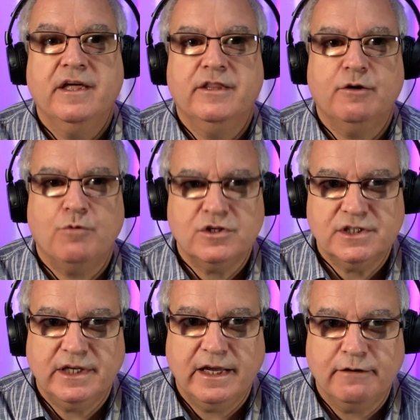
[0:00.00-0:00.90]
there was
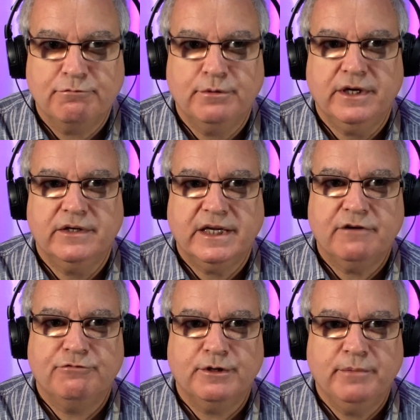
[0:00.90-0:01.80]
an F, we are now
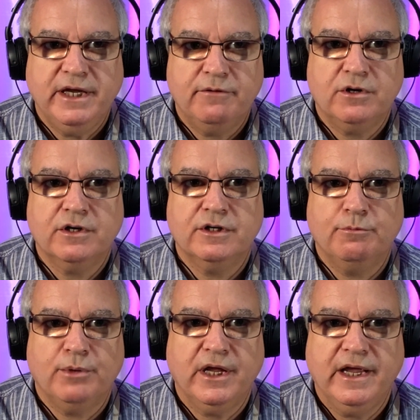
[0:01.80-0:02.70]
from here on going to
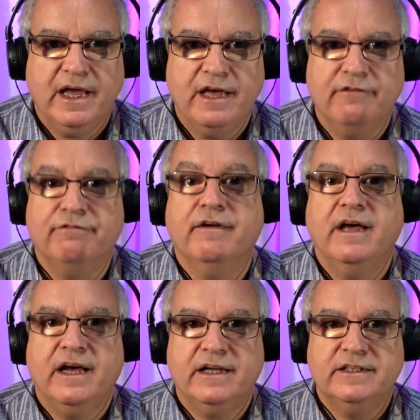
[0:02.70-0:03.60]
play F
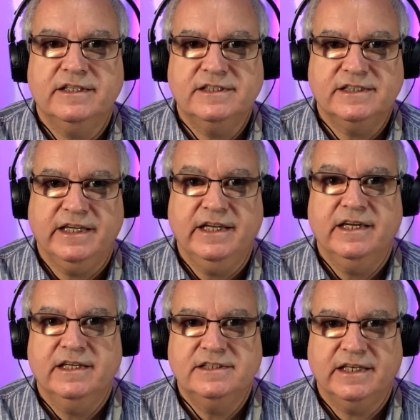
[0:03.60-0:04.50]
and the C
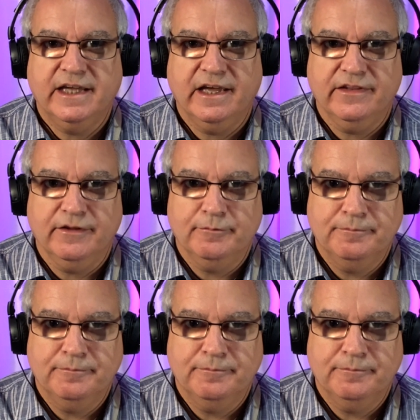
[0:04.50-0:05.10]
together.